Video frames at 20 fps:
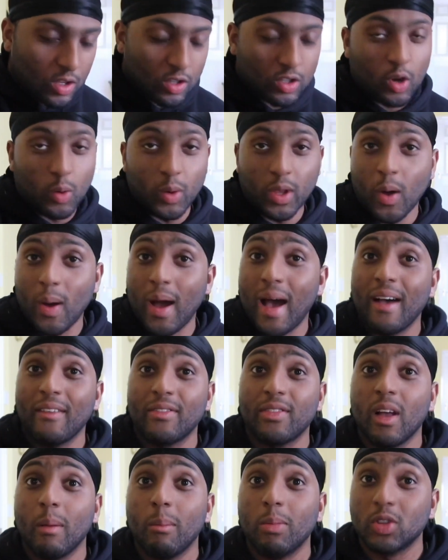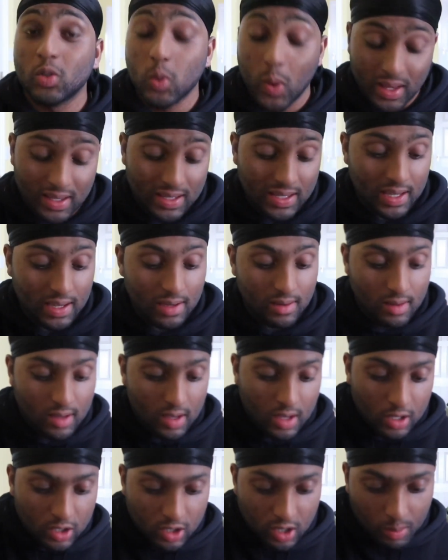So we don't have number 20.
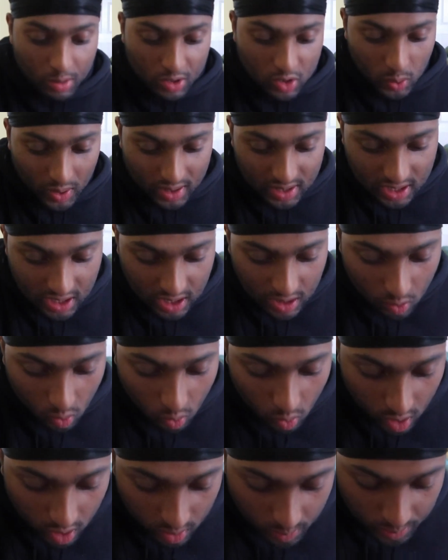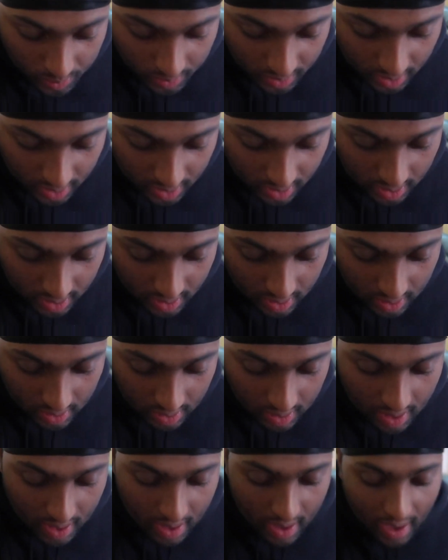So number 20 would
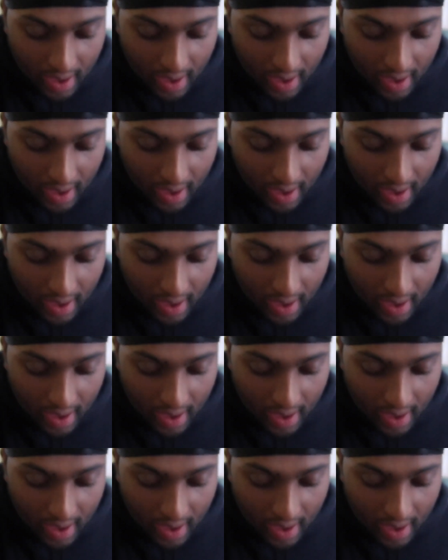be